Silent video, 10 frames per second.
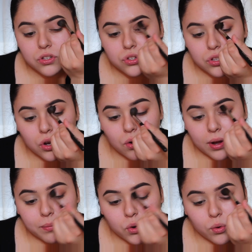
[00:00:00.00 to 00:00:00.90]
So
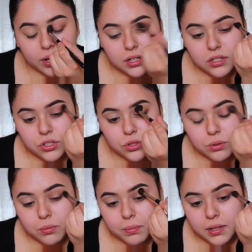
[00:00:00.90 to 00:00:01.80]
I'm going
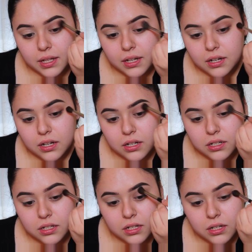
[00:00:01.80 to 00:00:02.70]
to
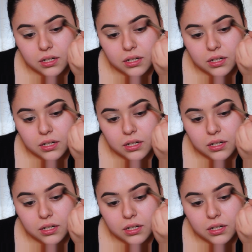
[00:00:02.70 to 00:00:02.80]
blend.